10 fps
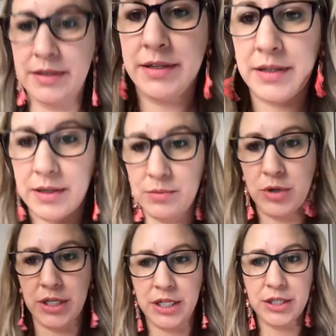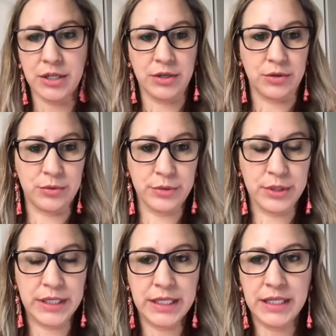I'm ready to go.
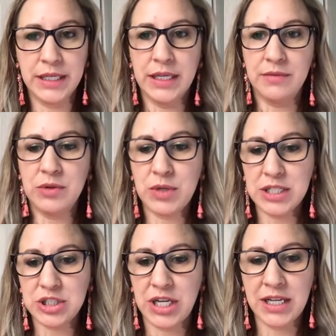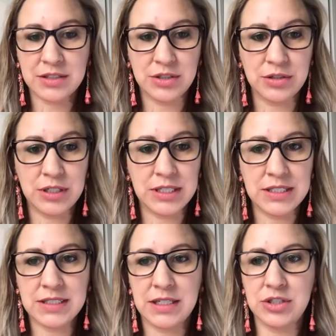If you want to chat during
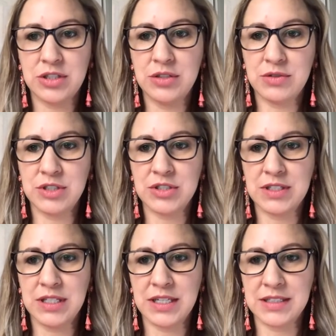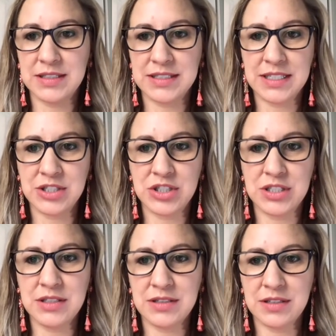this session, you can just click on the
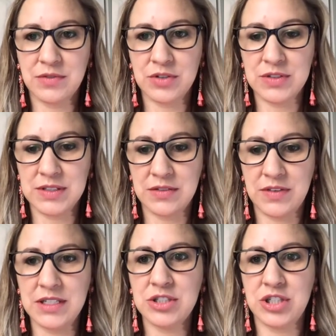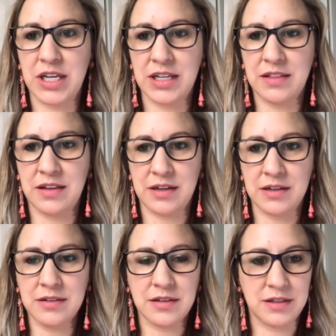session versus event chat
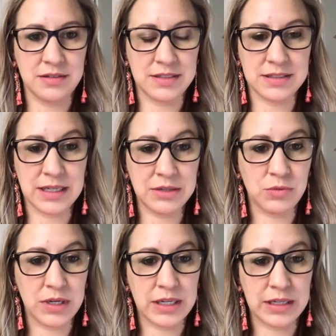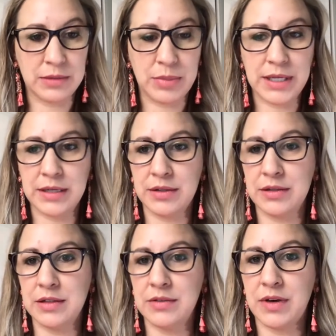there on the side right-hand
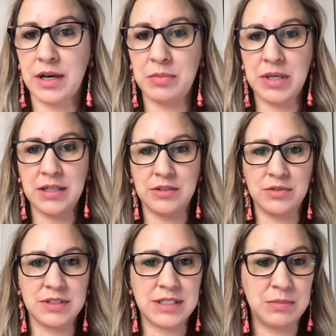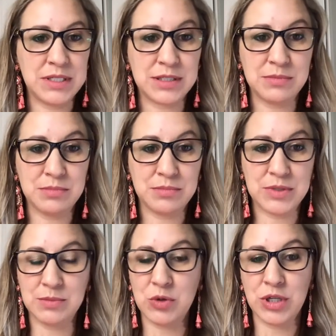panel. Hop in. You can send me
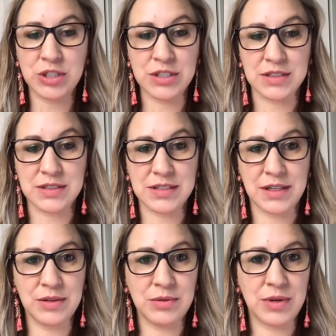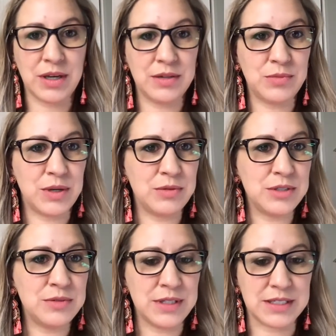some questions while we're
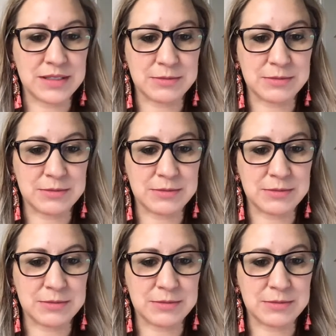doing this.